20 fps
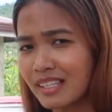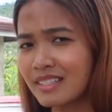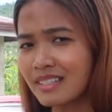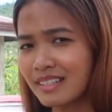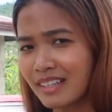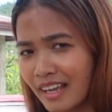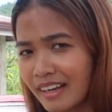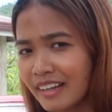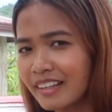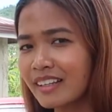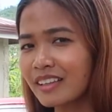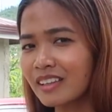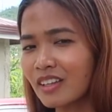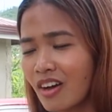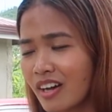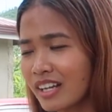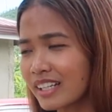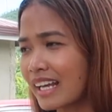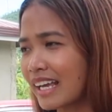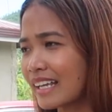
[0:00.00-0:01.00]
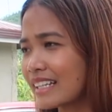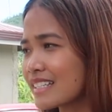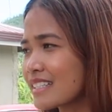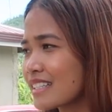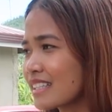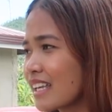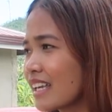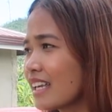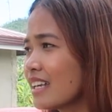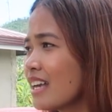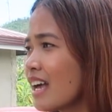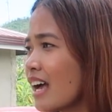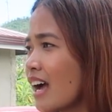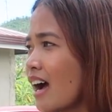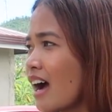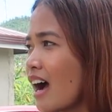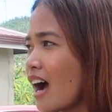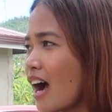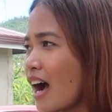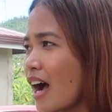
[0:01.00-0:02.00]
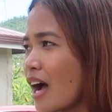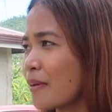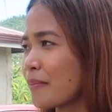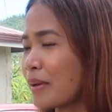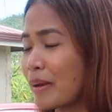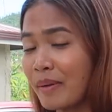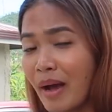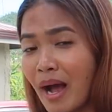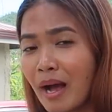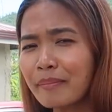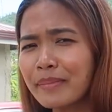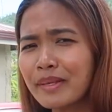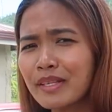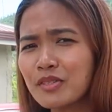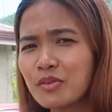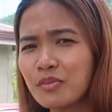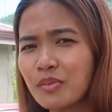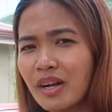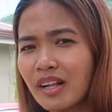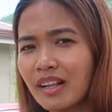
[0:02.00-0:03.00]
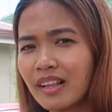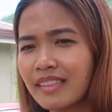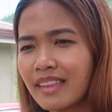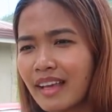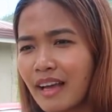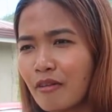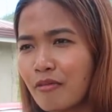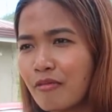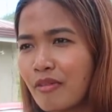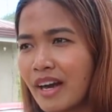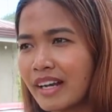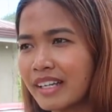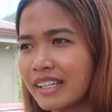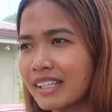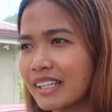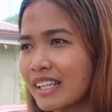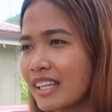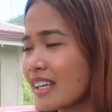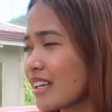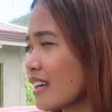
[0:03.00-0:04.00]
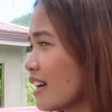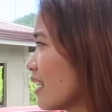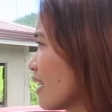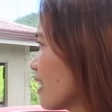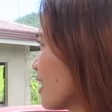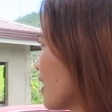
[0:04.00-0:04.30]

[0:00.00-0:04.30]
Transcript: it's getting along nicely. I'm happy as well that finally